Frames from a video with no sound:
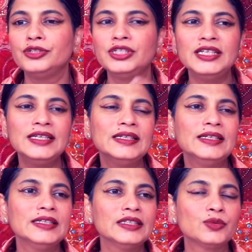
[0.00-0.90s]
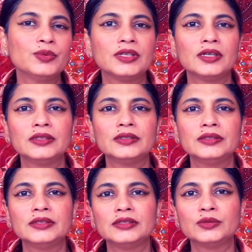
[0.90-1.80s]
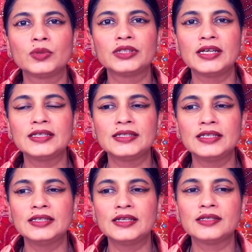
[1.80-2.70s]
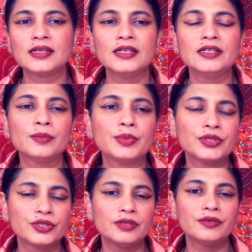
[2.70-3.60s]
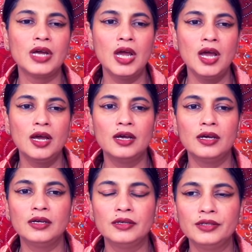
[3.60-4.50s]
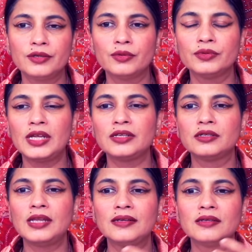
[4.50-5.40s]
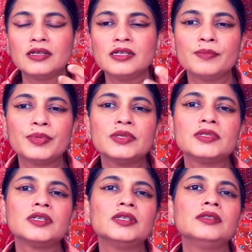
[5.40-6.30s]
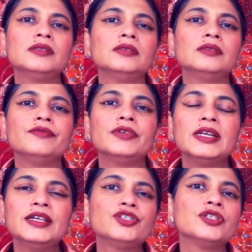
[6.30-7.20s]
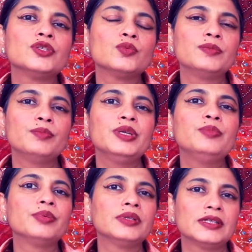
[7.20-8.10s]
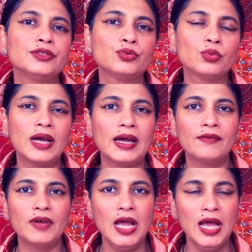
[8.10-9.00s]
dealings with others is what I see. There is an interpersonal that interpersonal relations with people that you have,